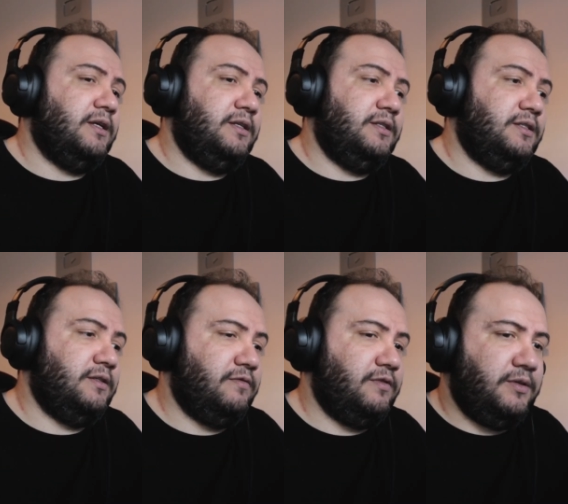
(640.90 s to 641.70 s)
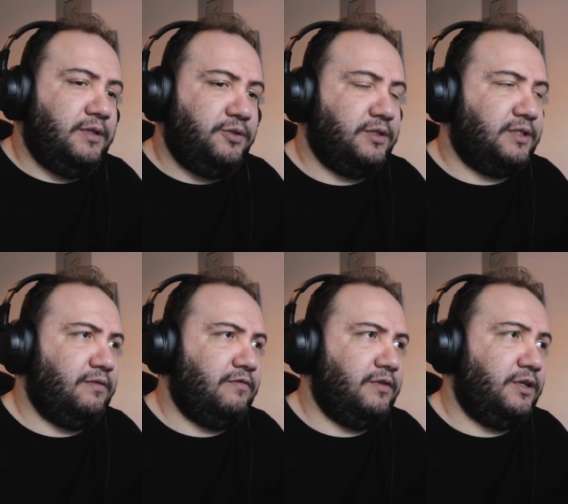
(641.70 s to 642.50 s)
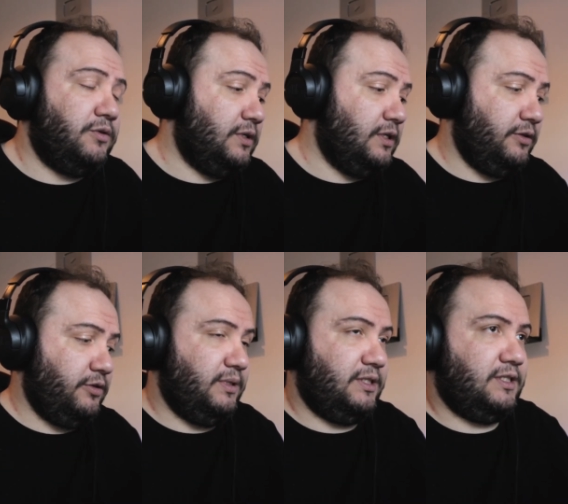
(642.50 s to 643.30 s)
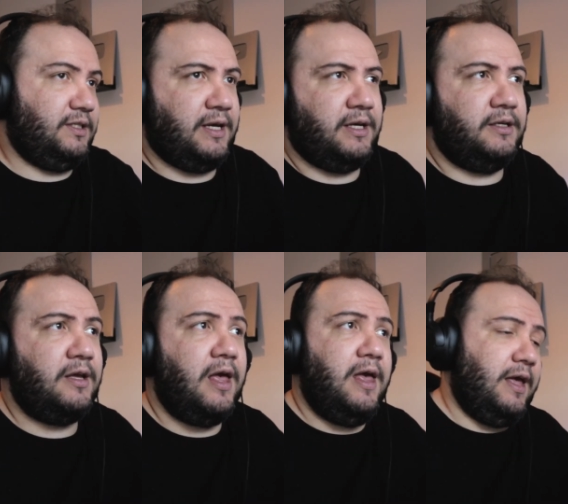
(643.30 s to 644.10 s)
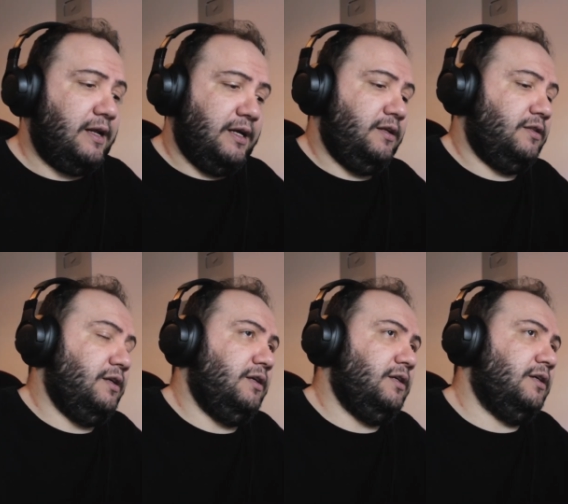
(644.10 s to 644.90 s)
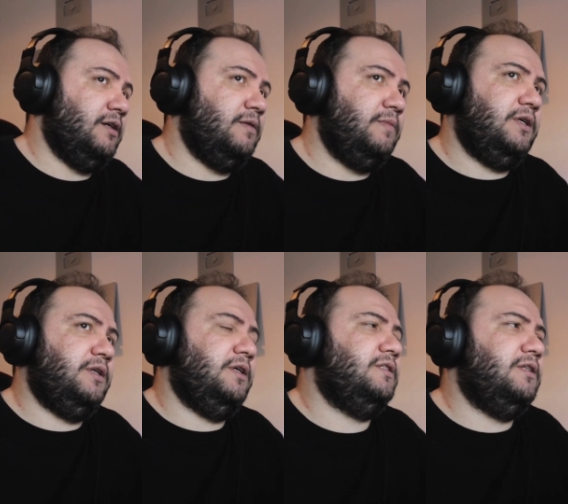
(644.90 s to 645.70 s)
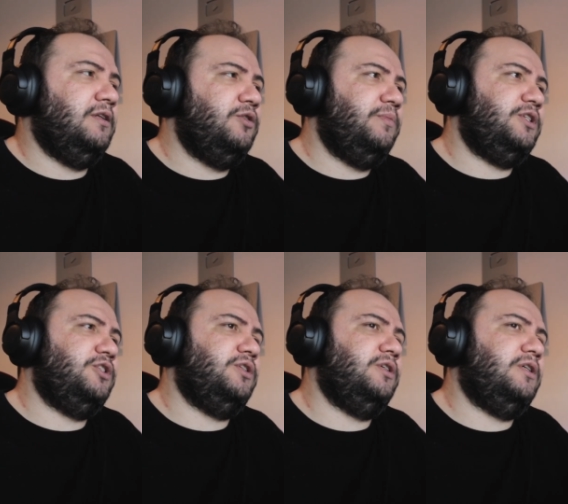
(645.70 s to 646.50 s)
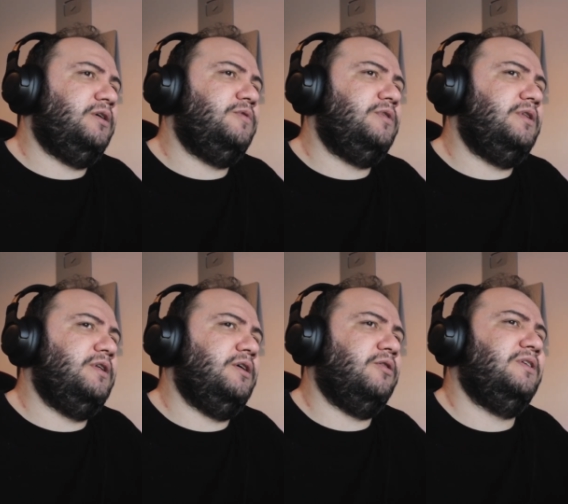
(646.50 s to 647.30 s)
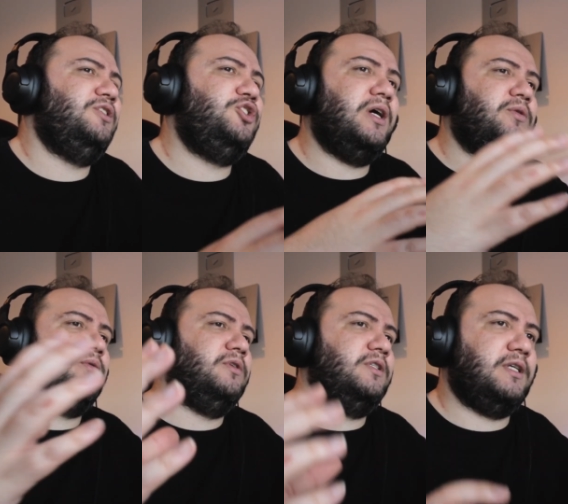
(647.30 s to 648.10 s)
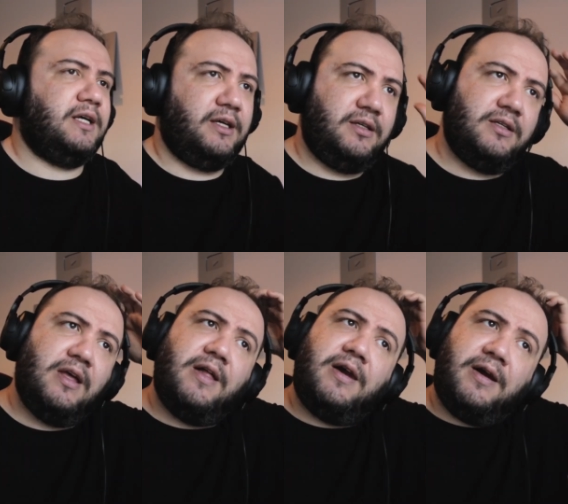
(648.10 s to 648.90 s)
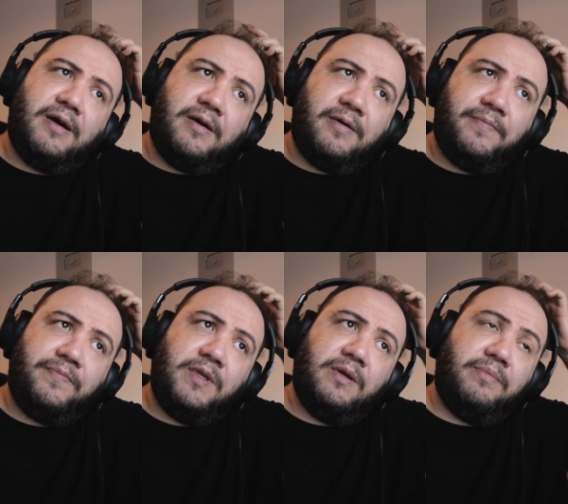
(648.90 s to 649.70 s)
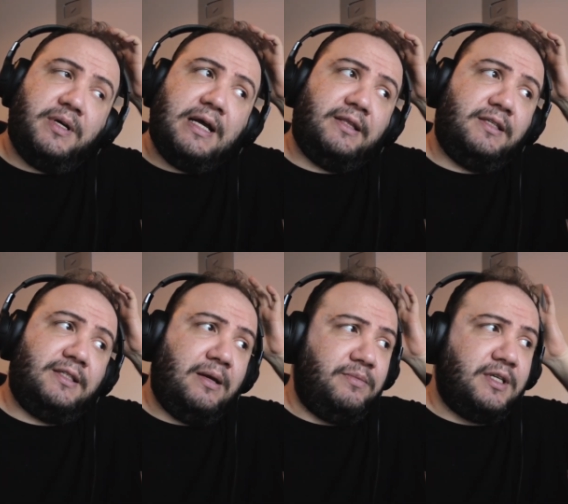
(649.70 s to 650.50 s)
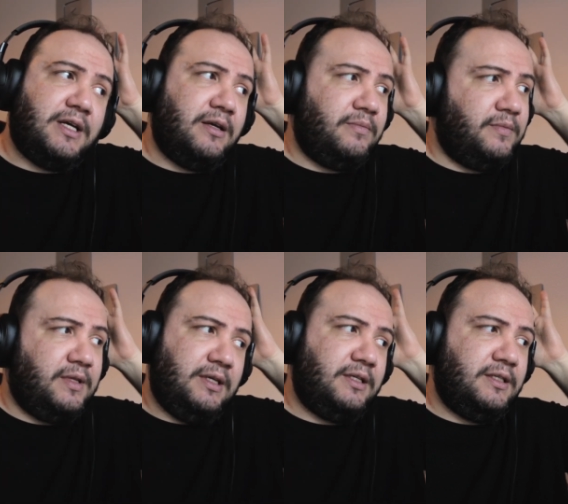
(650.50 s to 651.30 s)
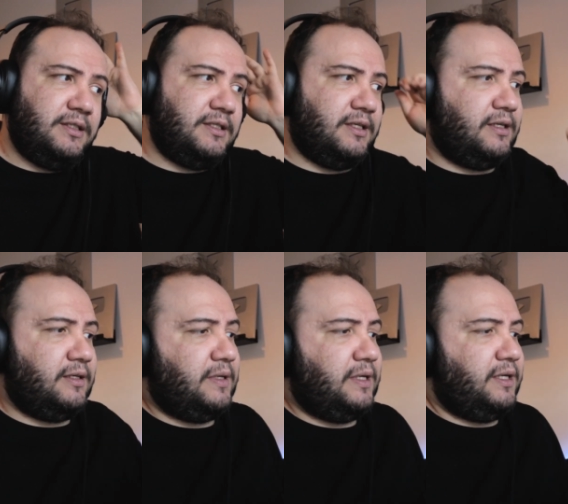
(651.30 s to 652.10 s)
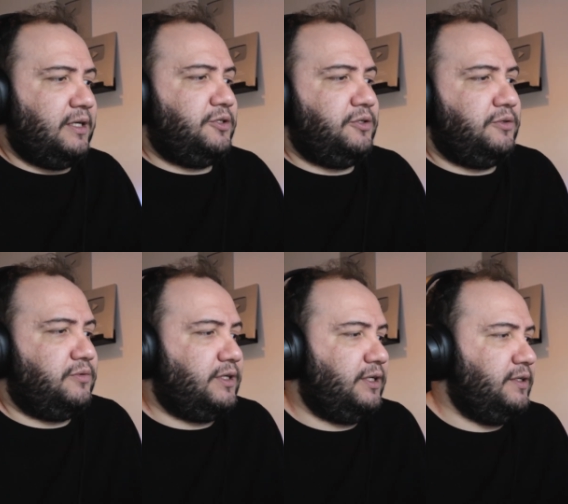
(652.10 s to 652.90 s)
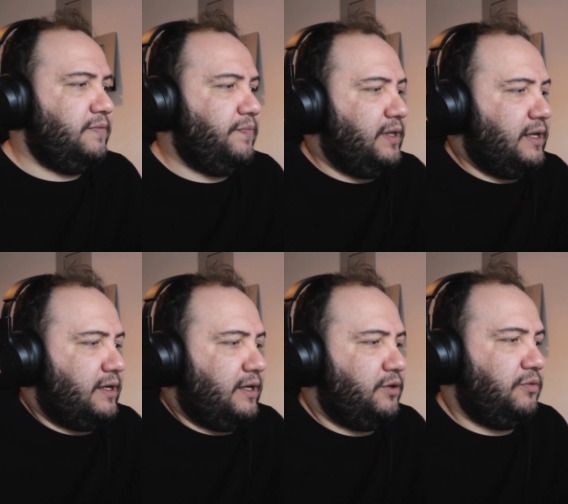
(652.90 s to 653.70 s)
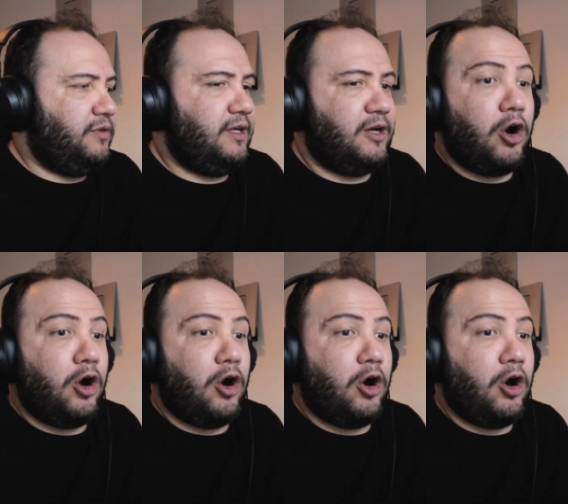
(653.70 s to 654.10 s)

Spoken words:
is a very interesting video, a little bit sad, and I think it's a little bit on the general side, but at the same time it is an issue, right? And I don't think